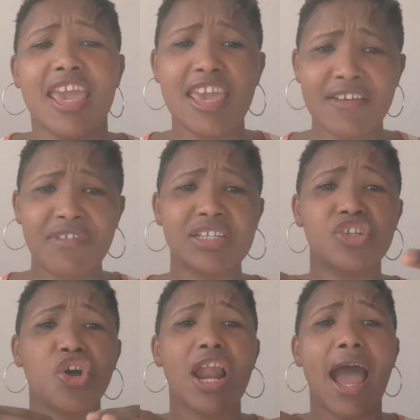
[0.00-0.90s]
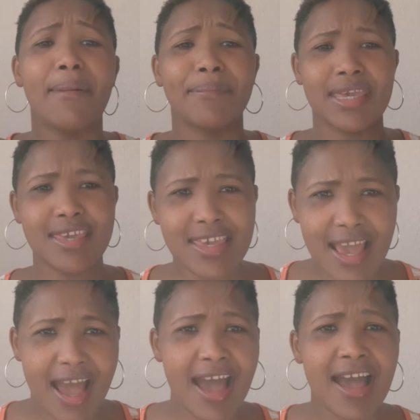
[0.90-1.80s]
if at all I'm
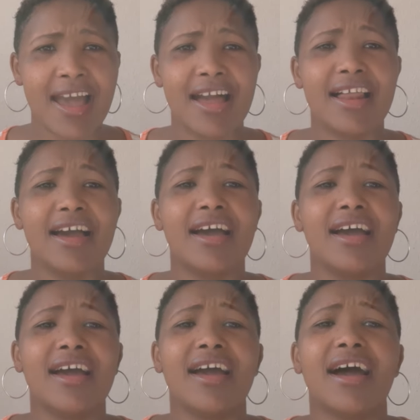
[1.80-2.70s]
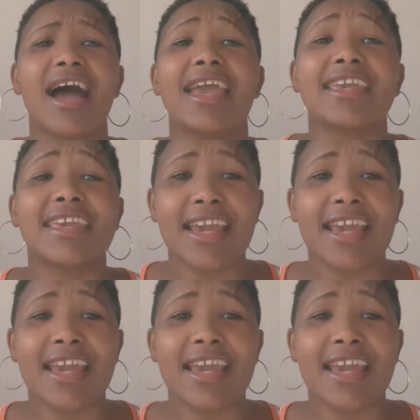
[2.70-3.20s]
here, I